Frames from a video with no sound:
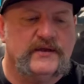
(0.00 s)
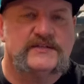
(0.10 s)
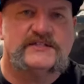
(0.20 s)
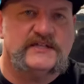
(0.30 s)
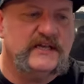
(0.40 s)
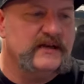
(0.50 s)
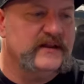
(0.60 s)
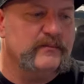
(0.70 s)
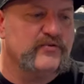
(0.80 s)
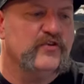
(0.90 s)
you can see the
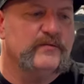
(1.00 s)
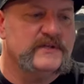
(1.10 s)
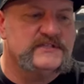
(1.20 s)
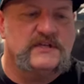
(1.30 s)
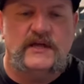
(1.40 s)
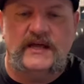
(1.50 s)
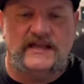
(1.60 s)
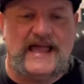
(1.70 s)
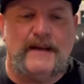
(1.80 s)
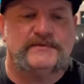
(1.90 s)
improvements in
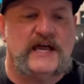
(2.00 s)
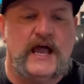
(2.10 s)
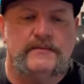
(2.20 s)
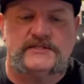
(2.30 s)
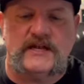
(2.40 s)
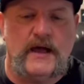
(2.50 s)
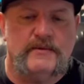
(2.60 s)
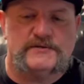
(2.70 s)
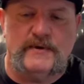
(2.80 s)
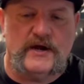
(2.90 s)
lap times and how
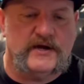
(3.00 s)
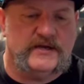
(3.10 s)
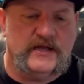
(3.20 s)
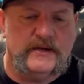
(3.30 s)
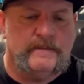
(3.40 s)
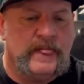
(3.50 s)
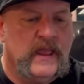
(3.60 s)
much better it did.